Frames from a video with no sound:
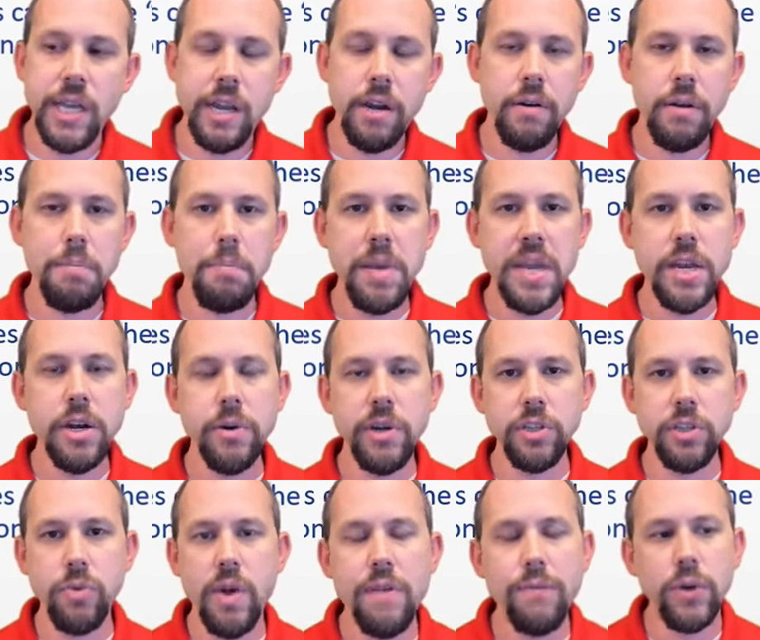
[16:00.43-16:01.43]
here and Peter
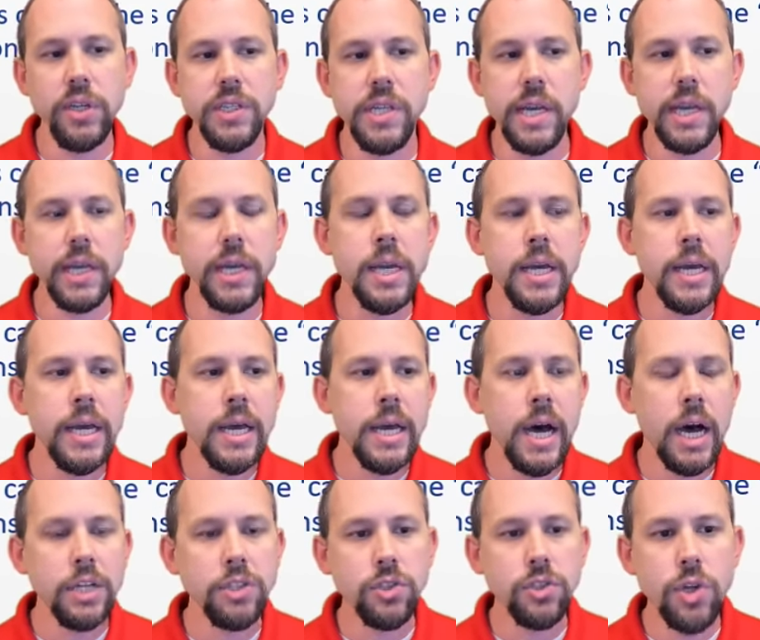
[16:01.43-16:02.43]
is referencing,
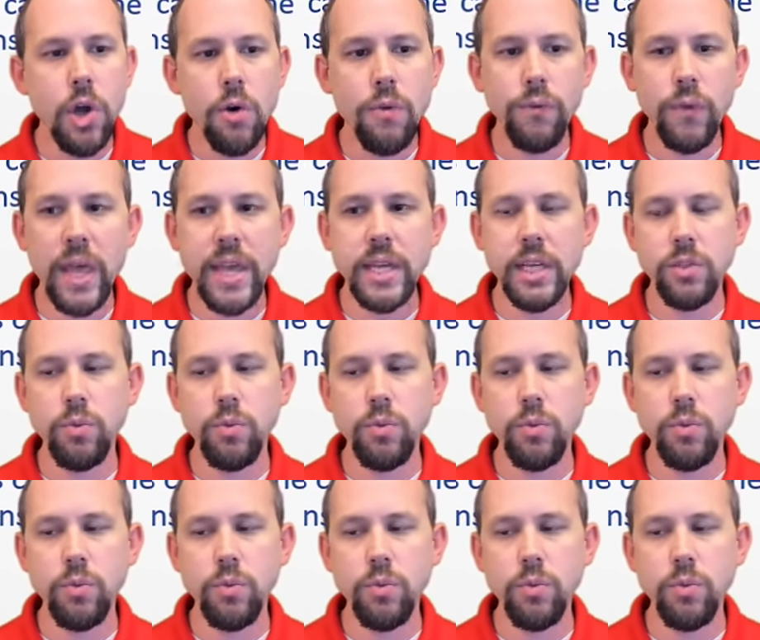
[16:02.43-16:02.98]
a snowflake